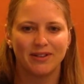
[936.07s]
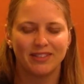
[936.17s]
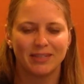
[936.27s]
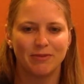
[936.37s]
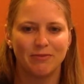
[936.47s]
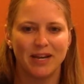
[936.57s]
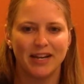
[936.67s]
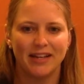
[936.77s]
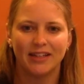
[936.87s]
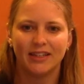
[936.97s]
some of
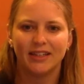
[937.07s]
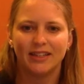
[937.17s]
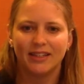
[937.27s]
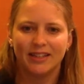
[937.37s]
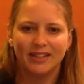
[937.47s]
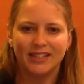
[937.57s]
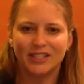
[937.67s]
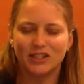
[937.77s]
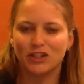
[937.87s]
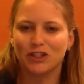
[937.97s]
my
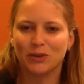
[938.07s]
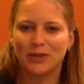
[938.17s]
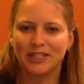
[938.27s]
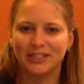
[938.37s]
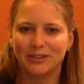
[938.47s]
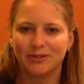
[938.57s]
assistants are going to